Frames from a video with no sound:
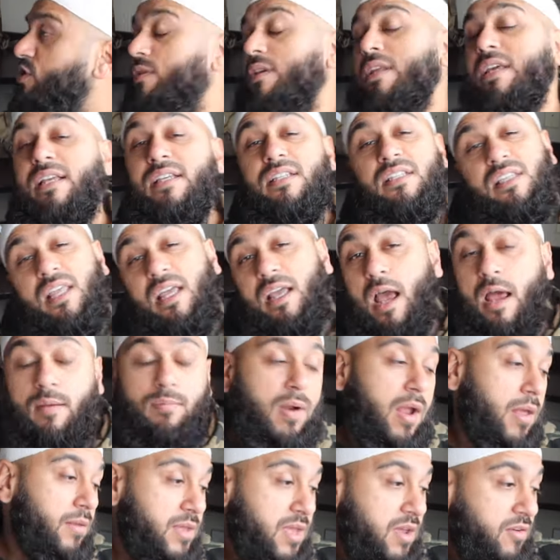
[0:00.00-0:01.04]
uniquest thing I
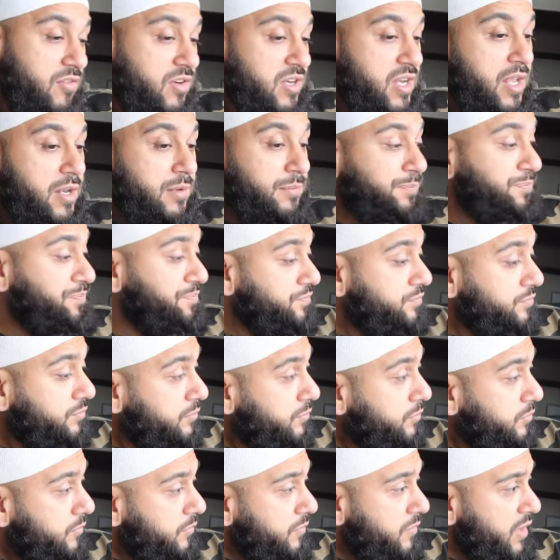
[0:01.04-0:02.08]
probably ever did.
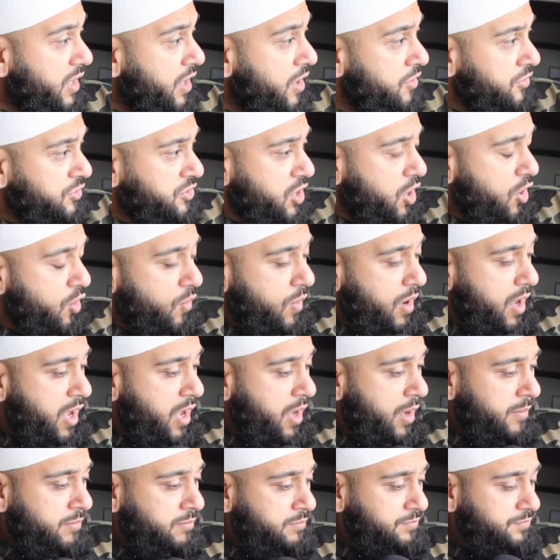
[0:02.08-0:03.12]
So
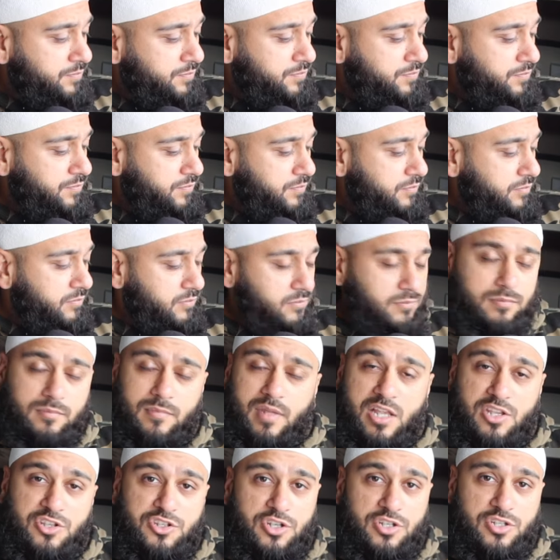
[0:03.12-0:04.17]
um,
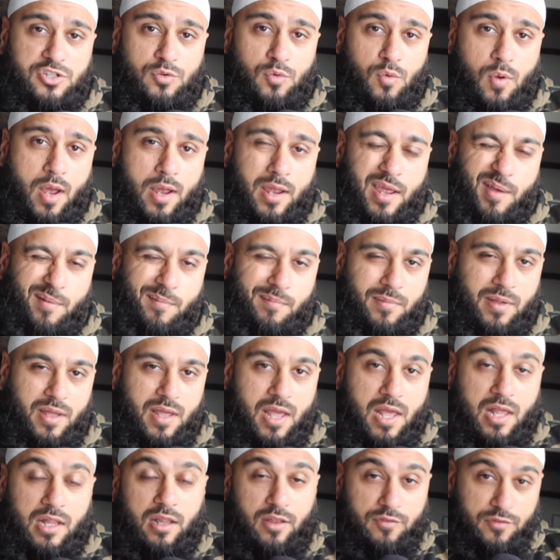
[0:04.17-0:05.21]
that's just who I am.
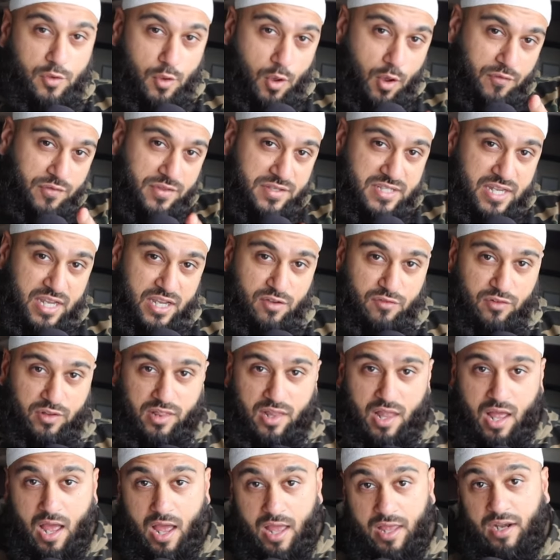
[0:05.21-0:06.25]
Love you all for the sake of
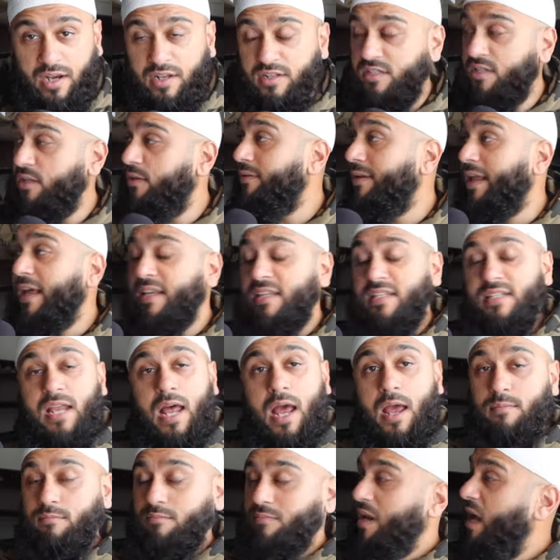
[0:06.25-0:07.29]
Allah. And until next
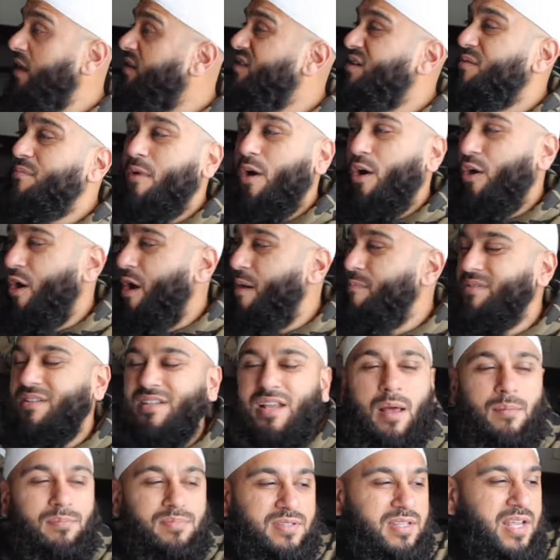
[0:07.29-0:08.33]
time, not tomorrow. I'm
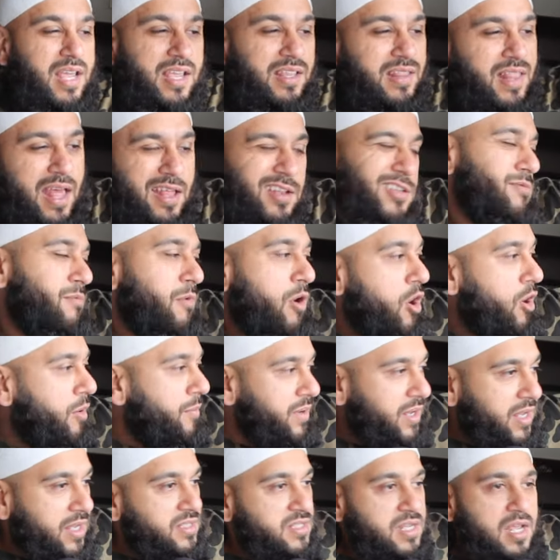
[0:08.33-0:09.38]
stop saying that tomorrow
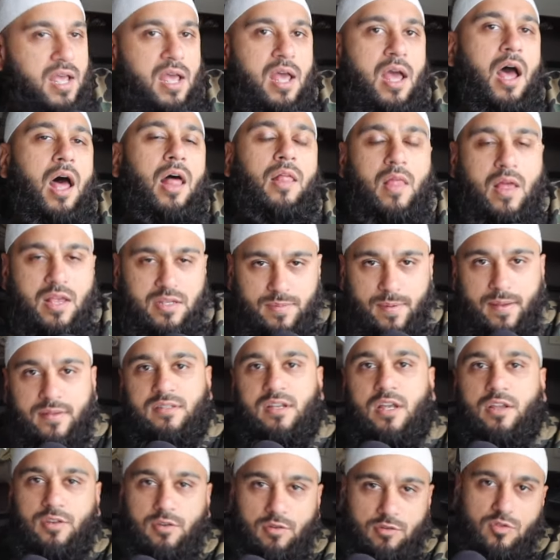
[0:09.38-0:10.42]
because Allah
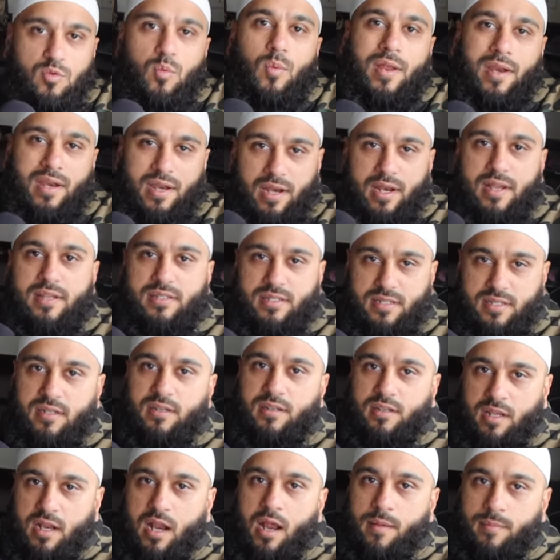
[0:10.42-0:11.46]
subhanahu knows when it is.
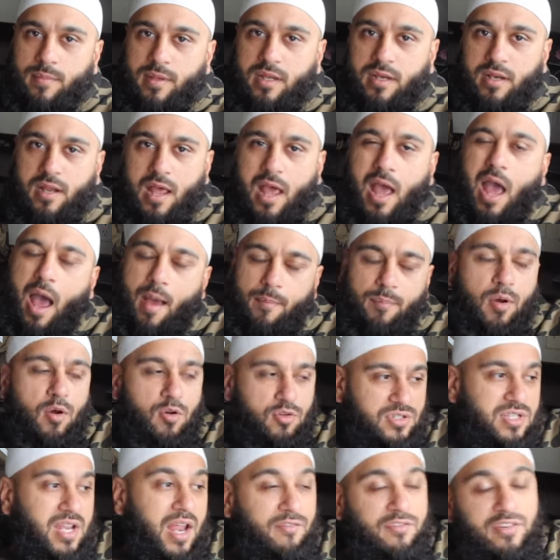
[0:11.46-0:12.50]
You know what I mean? I
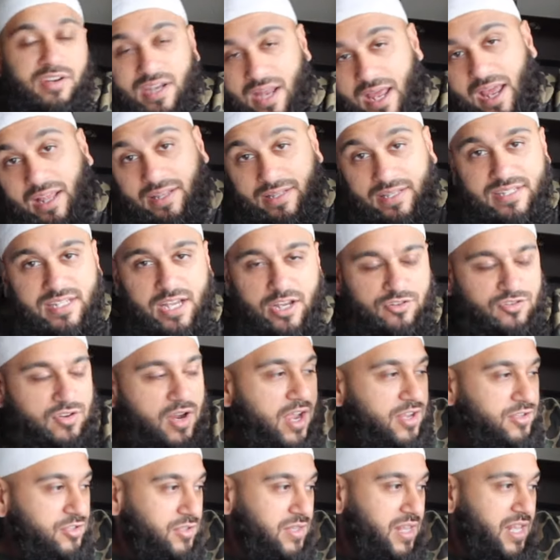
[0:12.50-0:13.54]
post every day, at least I
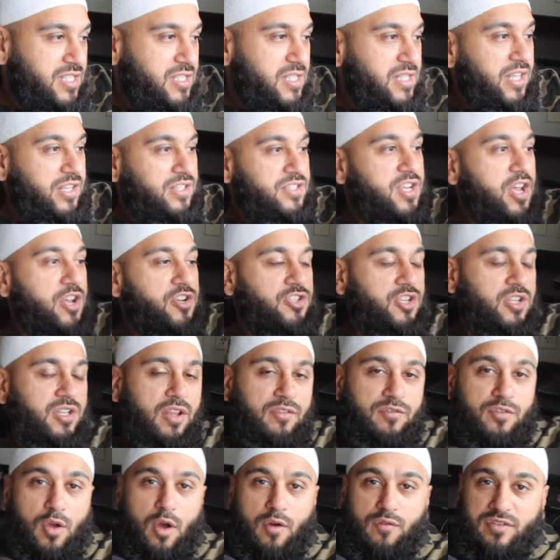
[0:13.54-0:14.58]
try to. That's the intention.
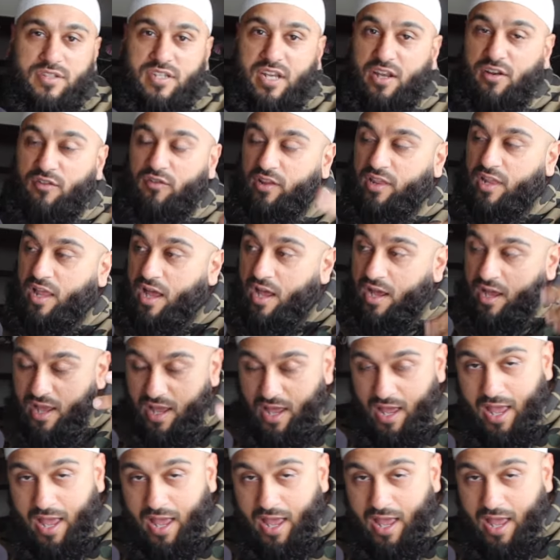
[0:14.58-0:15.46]
Love you all for the sake of Allah.